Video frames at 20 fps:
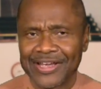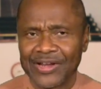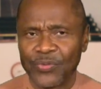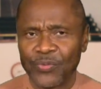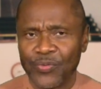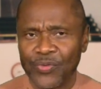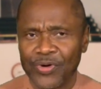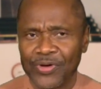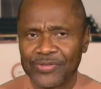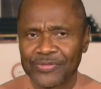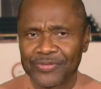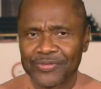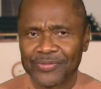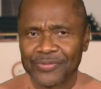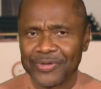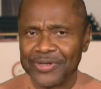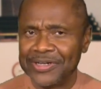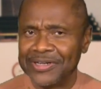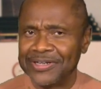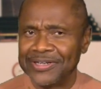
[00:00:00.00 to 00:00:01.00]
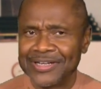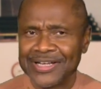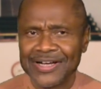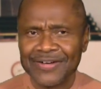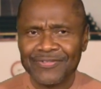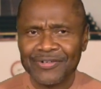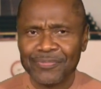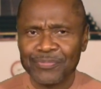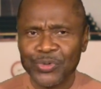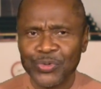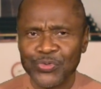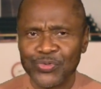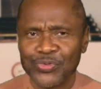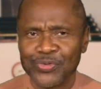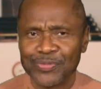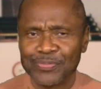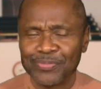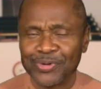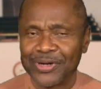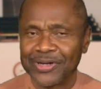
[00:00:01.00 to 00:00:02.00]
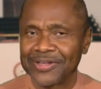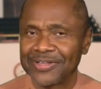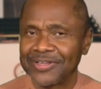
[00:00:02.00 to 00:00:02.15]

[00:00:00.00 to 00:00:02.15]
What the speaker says: that once, would never move, but